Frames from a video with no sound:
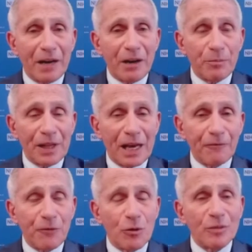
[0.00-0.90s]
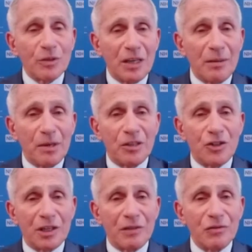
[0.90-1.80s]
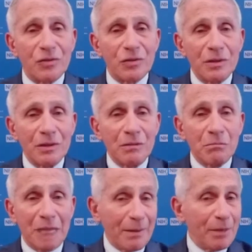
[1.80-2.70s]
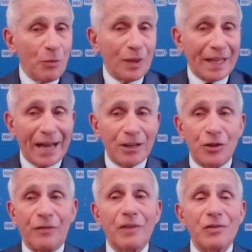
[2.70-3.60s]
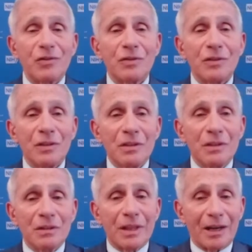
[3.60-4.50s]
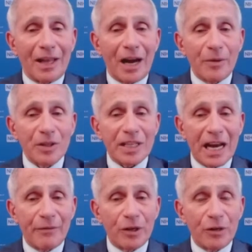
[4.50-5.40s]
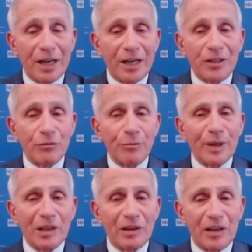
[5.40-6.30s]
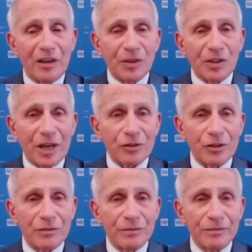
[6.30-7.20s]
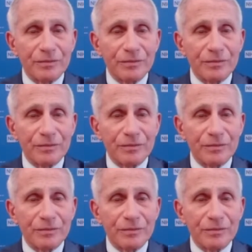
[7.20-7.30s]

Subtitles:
better platforms and immunogens, maybe with adjuvants that allow us to have a greater durability of protection.